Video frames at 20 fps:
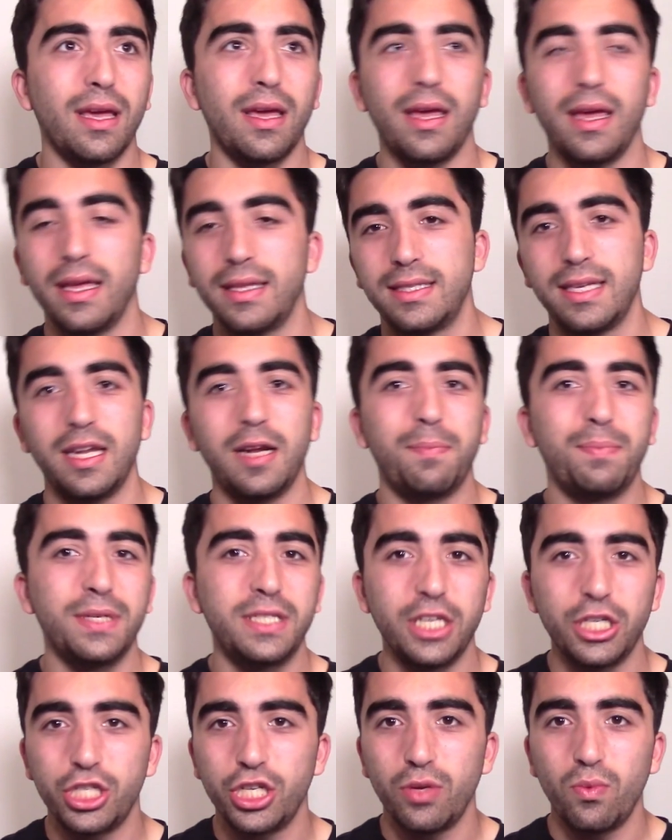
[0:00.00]
it's in a
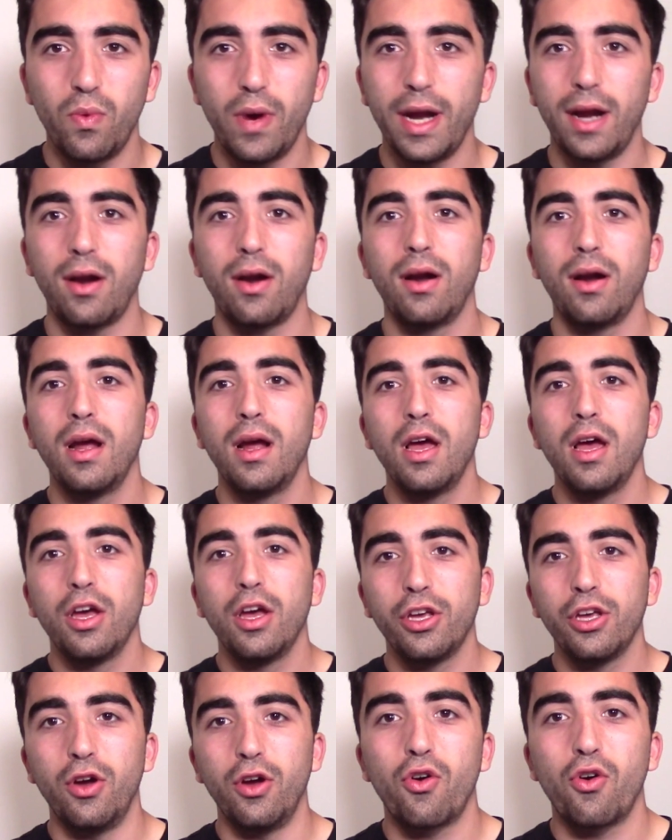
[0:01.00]
position where,
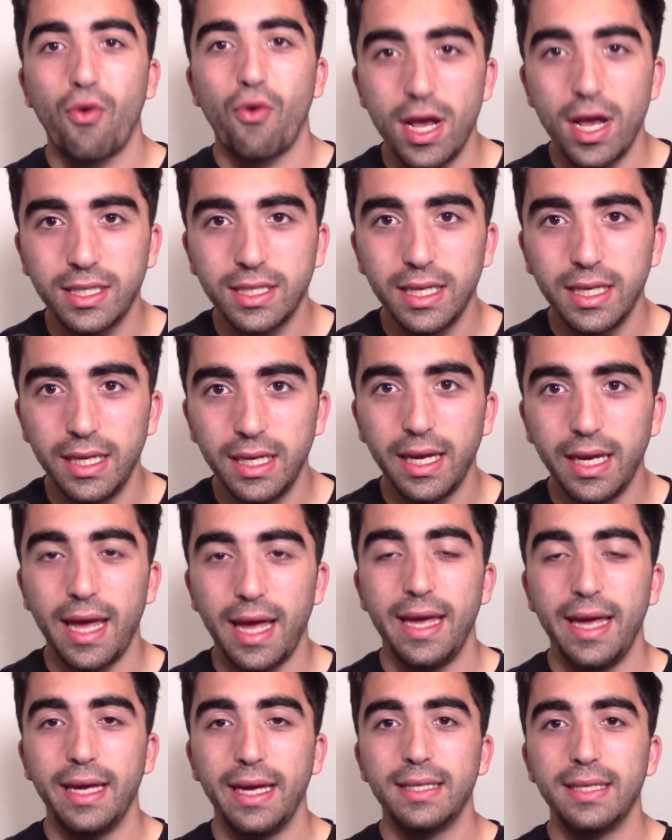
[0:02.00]
you know, Cressy
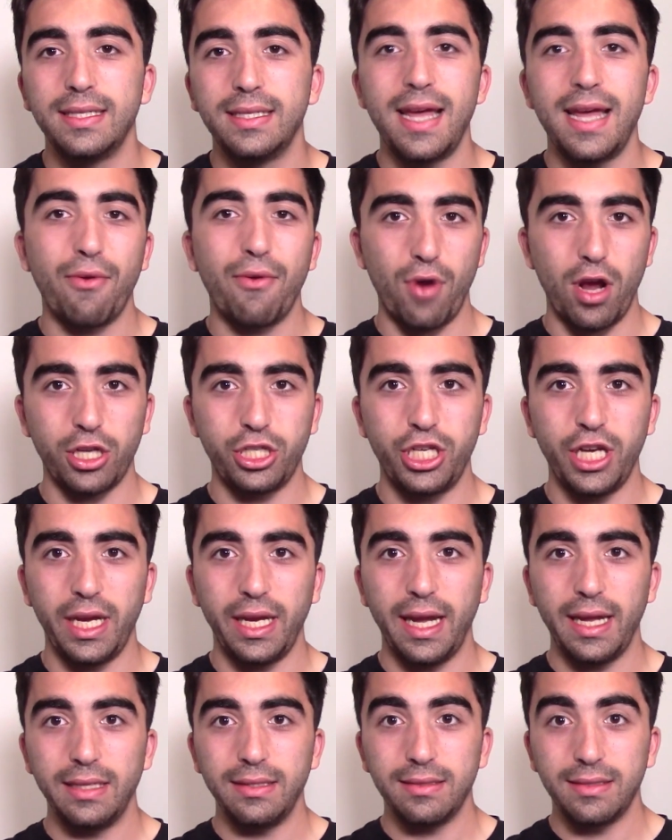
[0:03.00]
is net
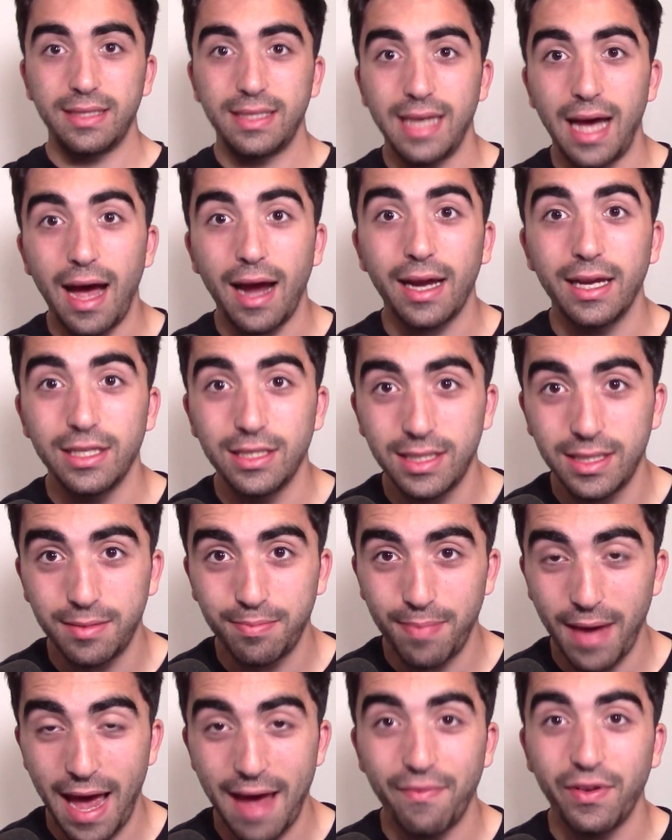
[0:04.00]
rushing and Sock is
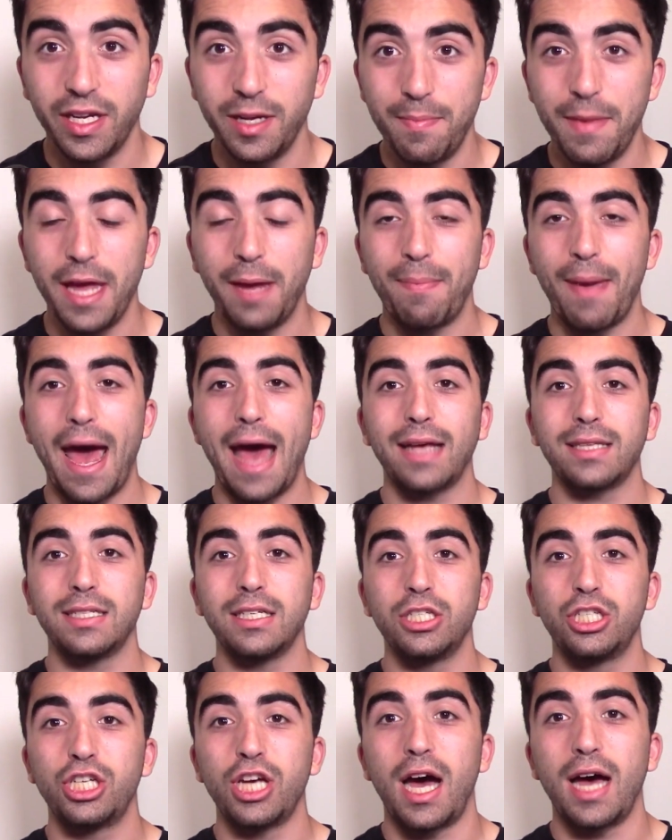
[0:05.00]
having to make
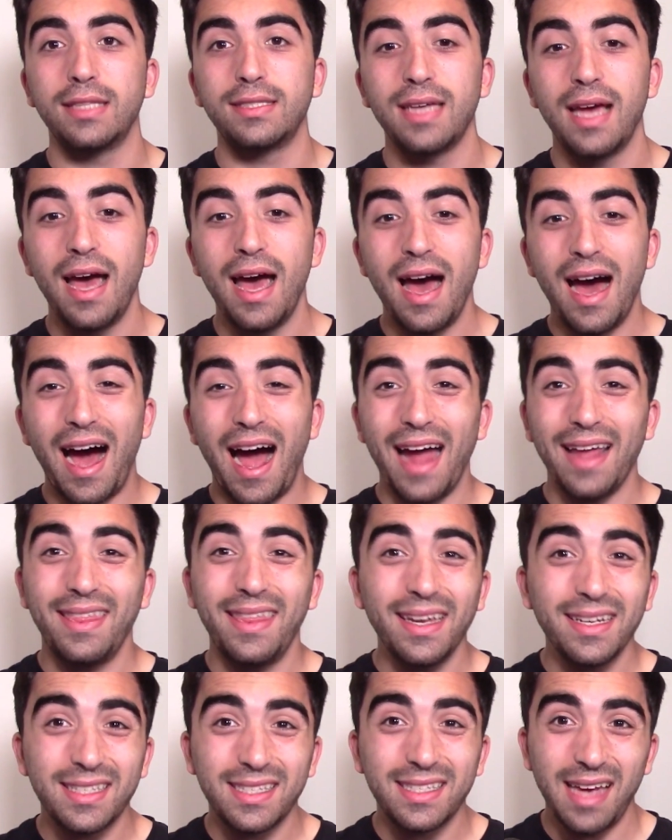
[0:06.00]
passing shots, I
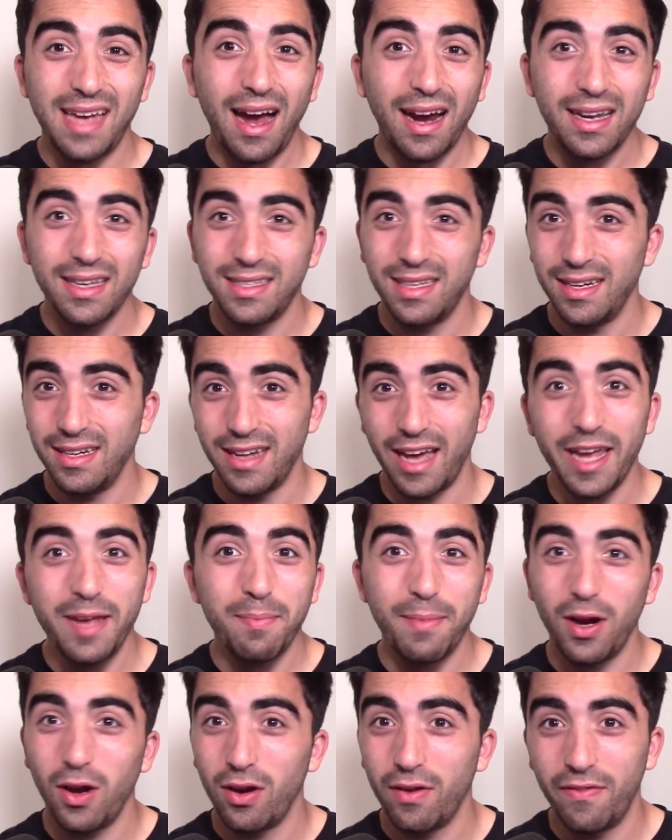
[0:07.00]
think Sock is a
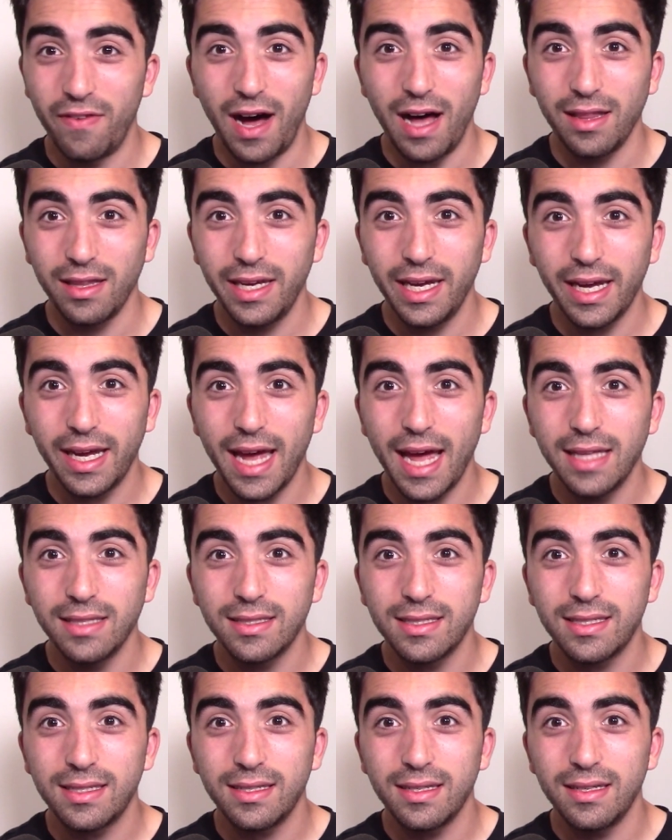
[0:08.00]
nightmare to volley
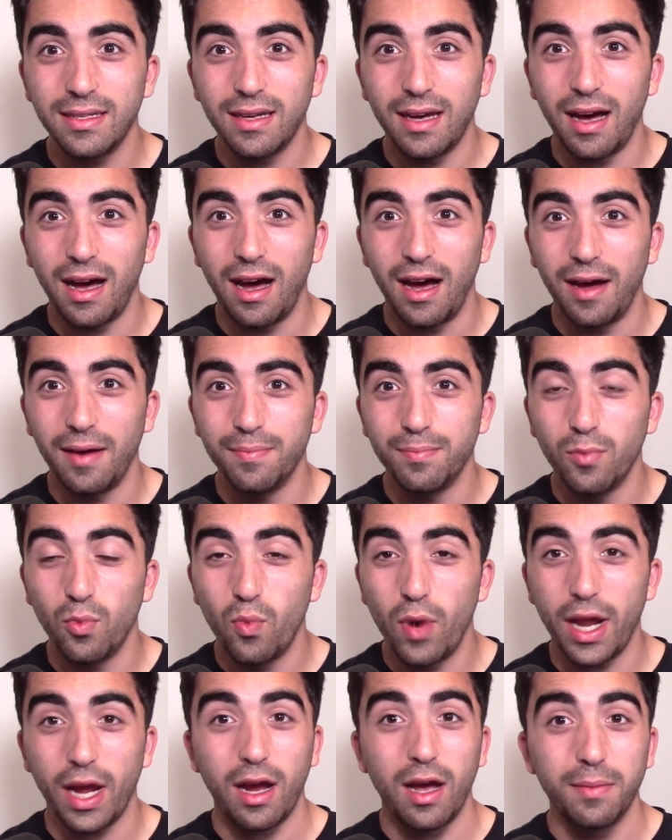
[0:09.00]
against
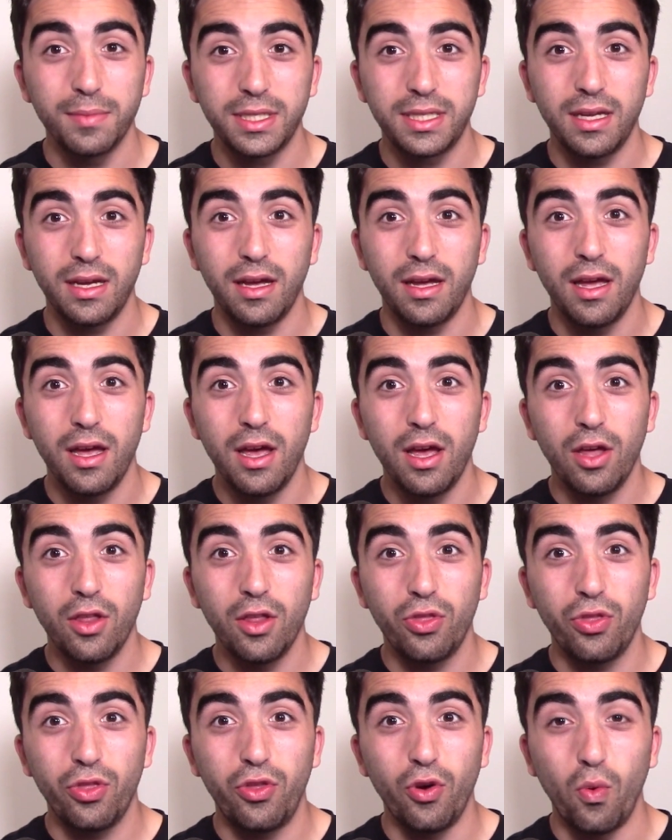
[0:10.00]
when it comes to
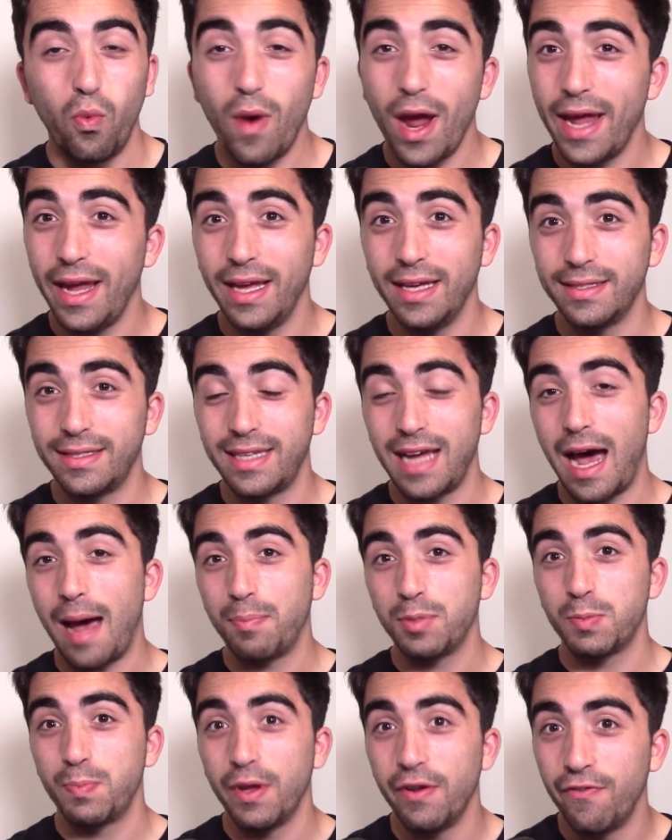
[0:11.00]
the way his
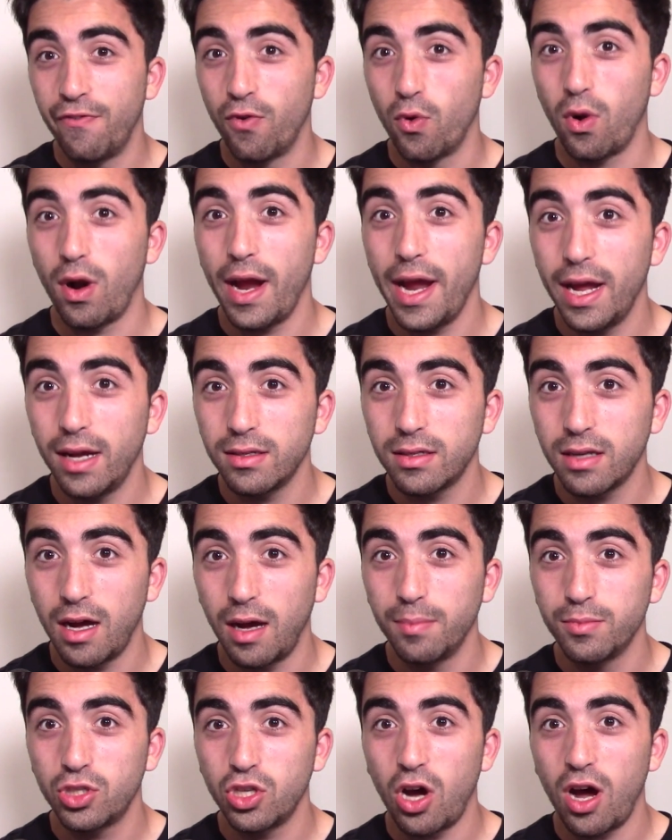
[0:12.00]
topspin forehand
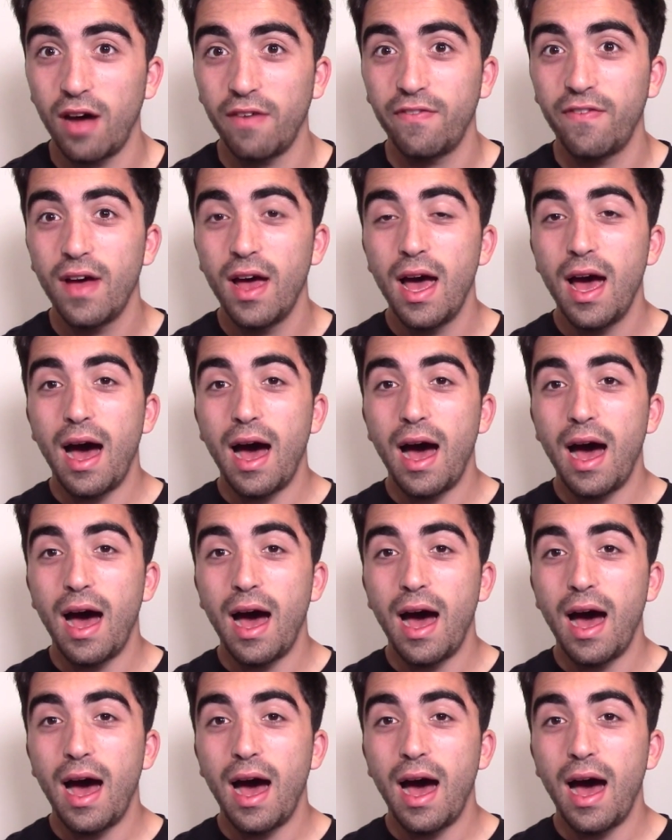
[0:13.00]
comes off.